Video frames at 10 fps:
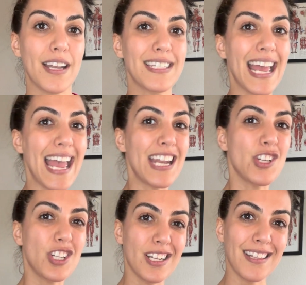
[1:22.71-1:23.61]

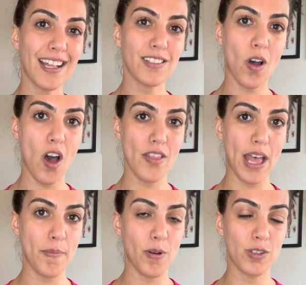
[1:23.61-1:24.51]
tension that's on that
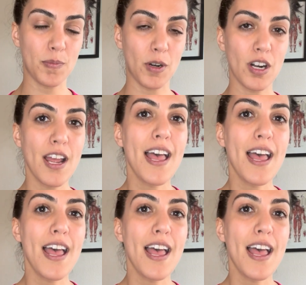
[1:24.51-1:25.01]
bone spur,